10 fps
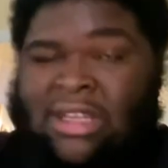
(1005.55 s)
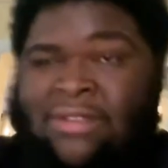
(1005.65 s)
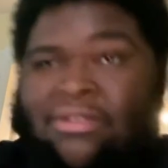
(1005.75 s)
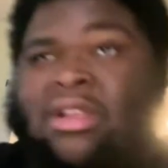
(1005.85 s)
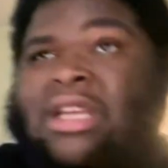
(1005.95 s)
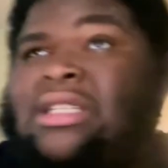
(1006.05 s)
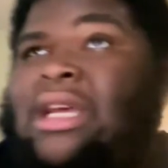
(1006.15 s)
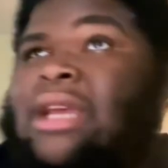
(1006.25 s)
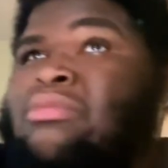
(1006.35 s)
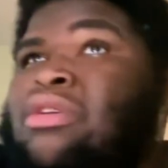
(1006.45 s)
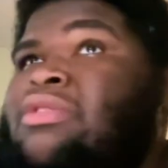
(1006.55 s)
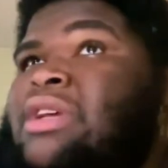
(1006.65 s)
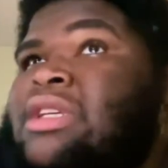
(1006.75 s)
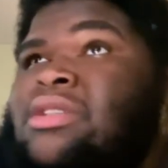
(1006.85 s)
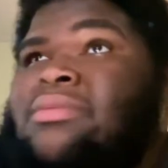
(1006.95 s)
far as like
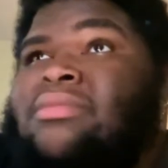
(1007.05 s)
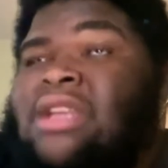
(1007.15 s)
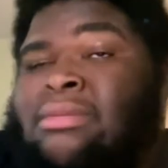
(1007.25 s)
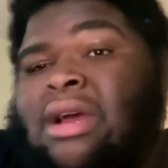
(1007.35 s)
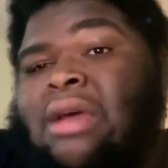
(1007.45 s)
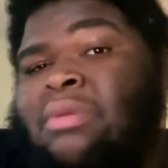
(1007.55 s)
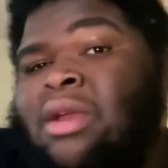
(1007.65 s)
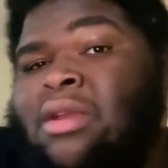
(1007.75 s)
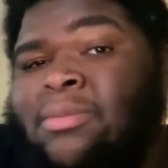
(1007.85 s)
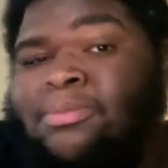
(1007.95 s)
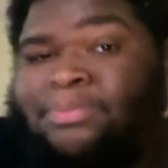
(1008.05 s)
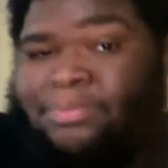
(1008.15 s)
movies, in my opinion.